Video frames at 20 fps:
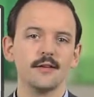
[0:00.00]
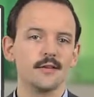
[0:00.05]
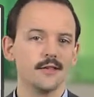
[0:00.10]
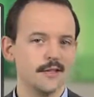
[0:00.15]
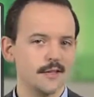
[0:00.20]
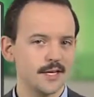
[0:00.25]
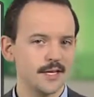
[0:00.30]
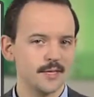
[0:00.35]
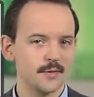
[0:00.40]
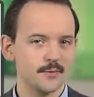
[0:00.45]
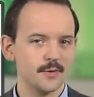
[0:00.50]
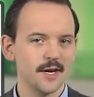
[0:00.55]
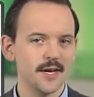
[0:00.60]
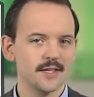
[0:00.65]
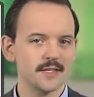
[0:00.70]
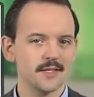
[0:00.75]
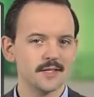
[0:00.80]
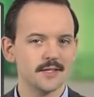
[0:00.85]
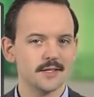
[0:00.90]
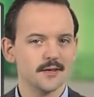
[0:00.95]
These
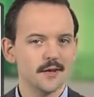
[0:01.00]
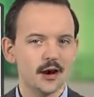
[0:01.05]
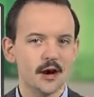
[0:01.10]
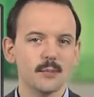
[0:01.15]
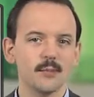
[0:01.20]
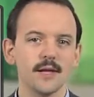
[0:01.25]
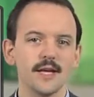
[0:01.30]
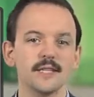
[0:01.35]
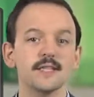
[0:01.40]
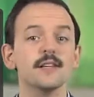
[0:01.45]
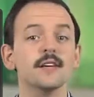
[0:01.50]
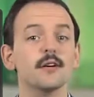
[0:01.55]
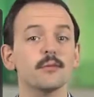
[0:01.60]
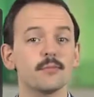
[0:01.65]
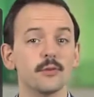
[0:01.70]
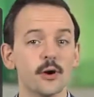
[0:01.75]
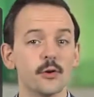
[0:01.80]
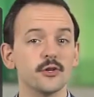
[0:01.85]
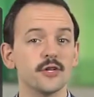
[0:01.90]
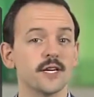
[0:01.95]
risks are placed in your
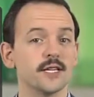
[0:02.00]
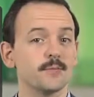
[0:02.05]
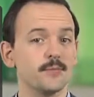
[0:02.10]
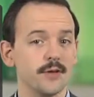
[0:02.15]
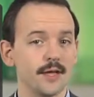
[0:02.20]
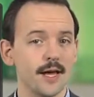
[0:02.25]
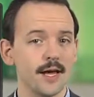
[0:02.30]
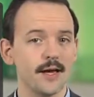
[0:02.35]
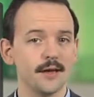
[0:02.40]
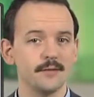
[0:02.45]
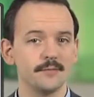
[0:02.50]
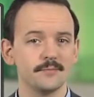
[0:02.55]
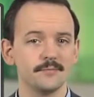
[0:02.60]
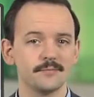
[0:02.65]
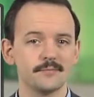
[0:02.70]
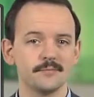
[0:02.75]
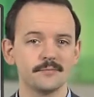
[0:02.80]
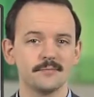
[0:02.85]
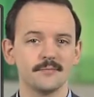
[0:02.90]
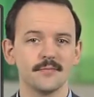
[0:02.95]
project's plan,
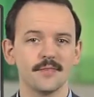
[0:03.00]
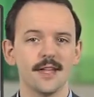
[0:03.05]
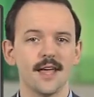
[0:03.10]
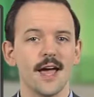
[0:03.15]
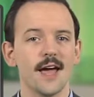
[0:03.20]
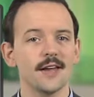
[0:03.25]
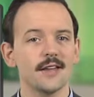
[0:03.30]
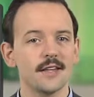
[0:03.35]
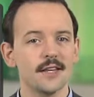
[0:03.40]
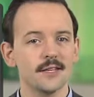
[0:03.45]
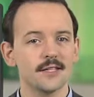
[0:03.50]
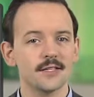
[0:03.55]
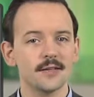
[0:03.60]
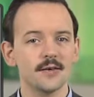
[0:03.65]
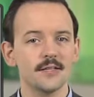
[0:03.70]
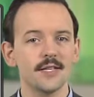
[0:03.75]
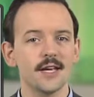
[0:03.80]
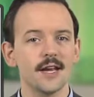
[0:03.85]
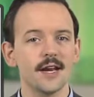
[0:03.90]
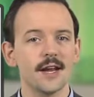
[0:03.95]
and the
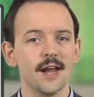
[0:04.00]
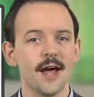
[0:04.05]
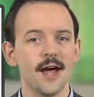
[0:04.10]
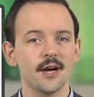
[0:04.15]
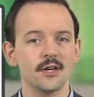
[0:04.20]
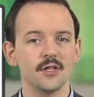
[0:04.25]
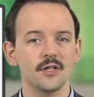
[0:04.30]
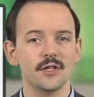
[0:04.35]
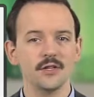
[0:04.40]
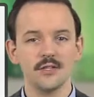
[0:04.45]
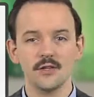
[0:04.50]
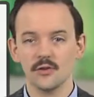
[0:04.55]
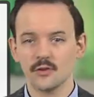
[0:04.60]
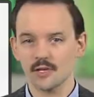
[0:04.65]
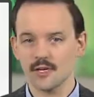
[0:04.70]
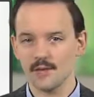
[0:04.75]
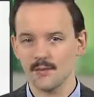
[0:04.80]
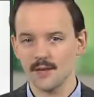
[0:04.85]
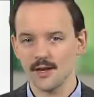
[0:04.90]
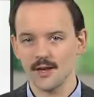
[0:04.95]
associated action is
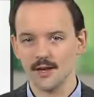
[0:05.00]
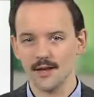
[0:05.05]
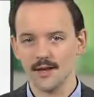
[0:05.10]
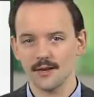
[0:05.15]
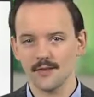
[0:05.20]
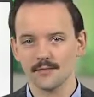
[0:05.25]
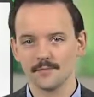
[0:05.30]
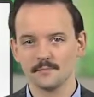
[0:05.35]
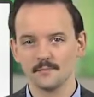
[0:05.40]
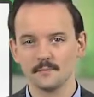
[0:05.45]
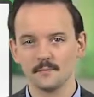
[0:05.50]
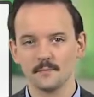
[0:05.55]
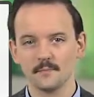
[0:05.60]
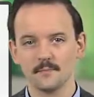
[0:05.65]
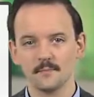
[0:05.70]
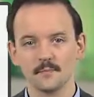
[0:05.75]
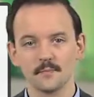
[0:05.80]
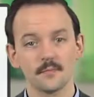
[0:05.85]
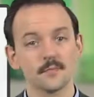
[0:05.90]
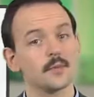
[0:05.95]
usually immediate.
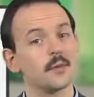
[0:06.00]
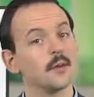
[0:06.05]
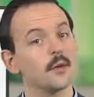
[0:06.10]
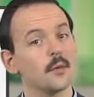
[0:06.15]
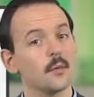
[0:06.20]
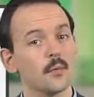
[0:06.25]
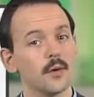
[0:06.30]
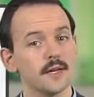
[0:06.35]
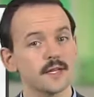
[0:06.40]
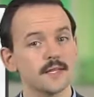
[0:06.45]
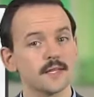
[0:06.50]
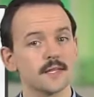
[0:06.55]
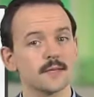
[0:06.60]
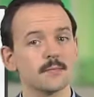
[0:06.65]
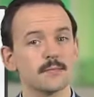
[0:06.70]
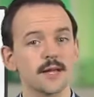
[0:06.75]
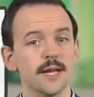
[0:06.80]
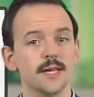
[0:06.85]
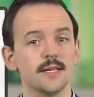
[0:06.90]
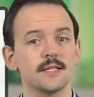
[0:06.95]
Risks
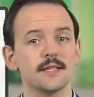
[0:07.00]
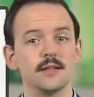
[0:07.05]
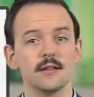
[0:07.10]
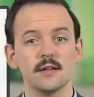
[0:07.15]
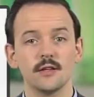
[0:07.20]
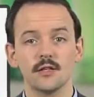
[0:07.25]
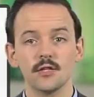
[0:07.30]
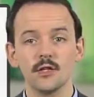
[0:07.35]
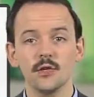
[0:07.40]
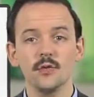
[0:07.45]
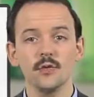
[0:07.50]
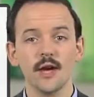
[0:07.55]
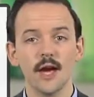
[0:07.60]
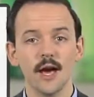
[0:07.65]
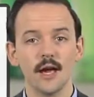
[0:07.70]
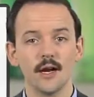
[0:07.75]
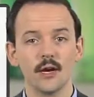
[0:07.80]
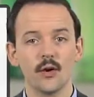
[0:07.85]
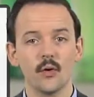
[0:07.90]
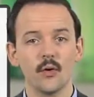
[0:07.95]
placed in the 2
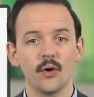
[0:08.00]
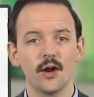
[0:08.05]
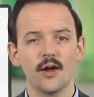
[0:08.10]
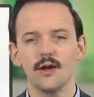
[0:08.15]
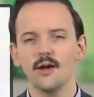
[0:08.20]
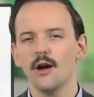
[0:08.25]
category